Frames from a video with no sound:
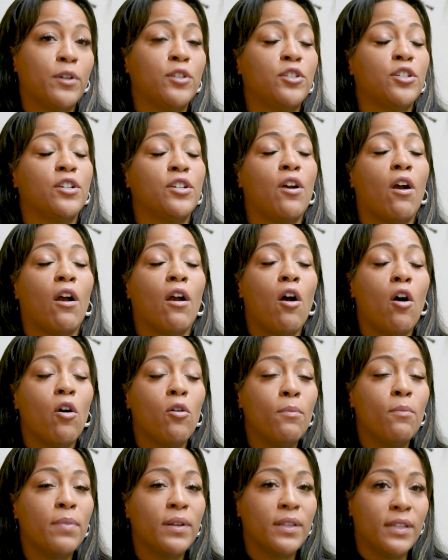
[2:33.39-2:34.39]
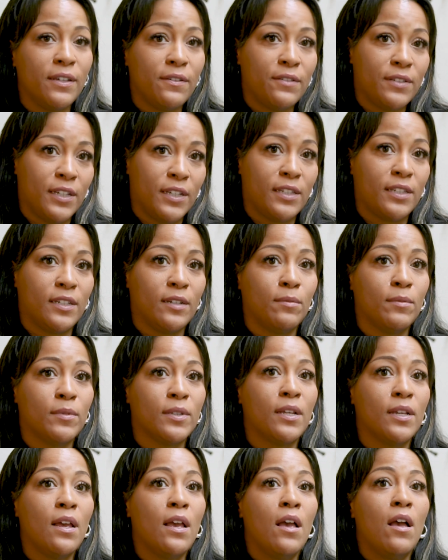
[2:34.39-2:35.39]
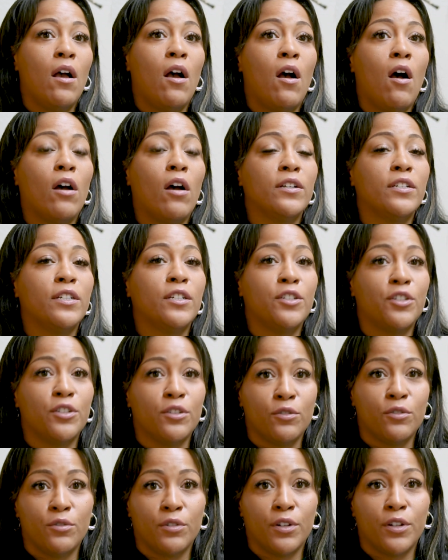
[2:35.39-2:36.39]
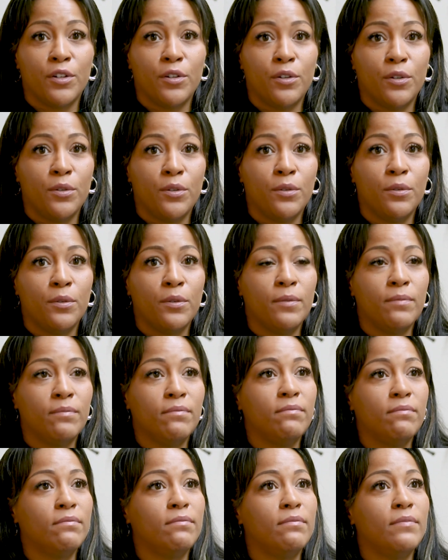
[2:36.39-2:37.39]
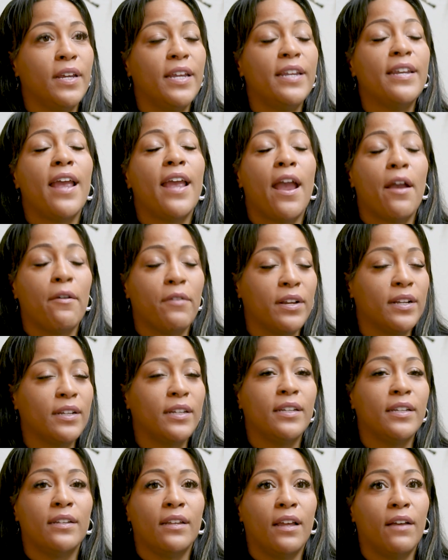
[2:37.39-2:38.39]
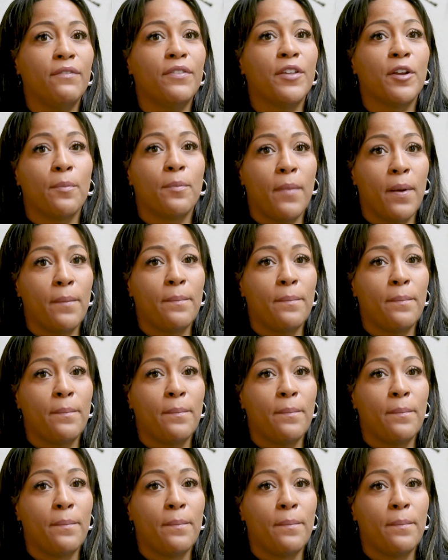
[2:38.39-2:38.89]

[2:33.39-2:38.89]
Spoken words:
pushing our own belief systems onto children who inherently love their